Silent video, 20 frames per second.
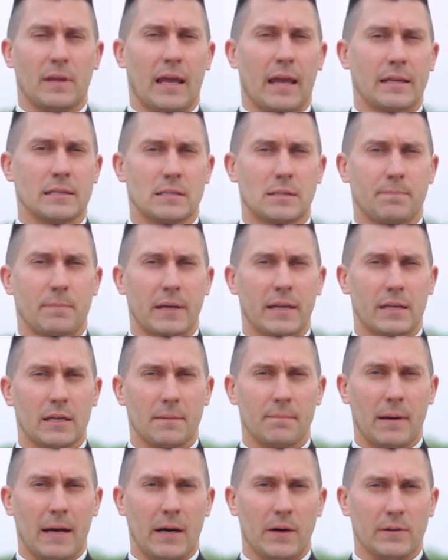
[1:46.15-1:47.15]
and speak
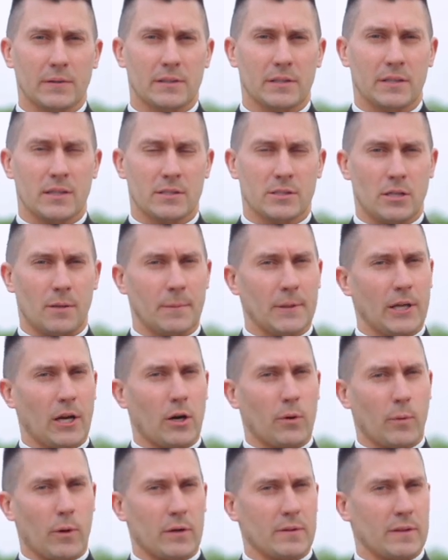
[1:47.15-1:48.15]
about some of the
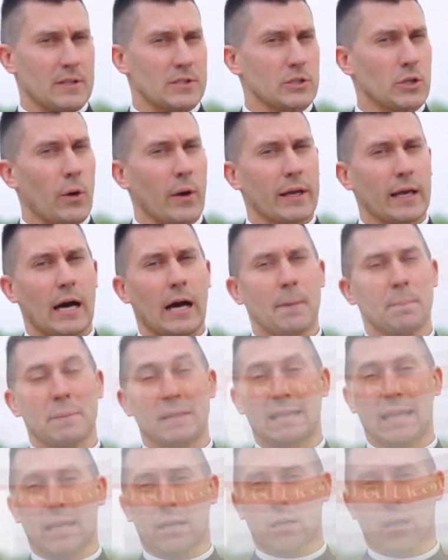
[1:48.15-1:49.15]
artwork that's going up
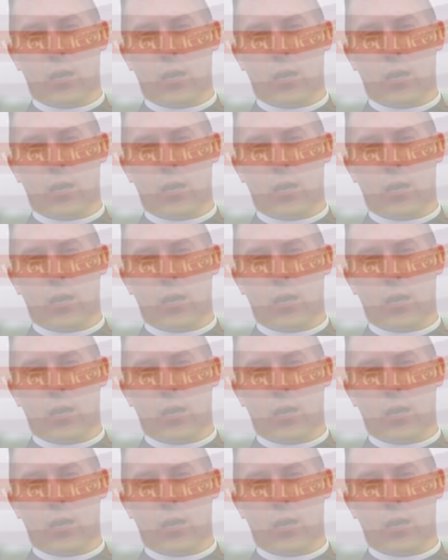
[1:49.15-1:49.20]
in that